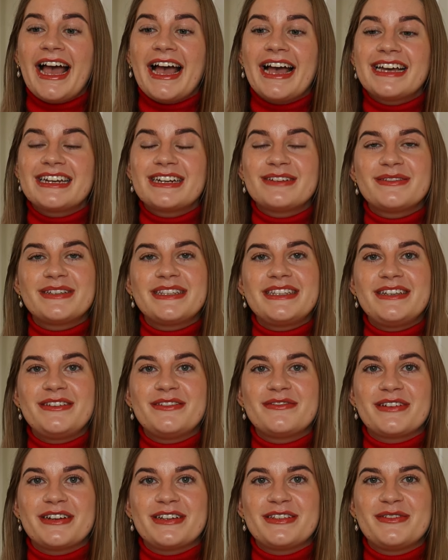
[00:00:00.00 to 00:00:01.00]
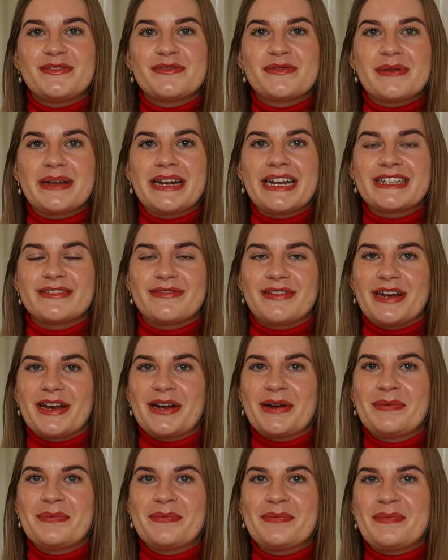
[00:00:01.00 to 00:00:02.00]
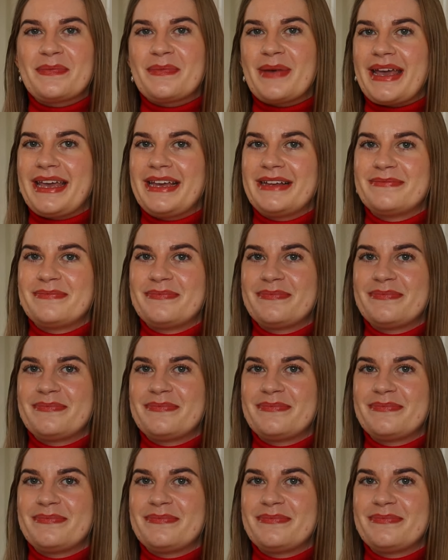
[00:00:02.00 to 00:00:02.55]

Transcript: and I will see you very soon for my next video bye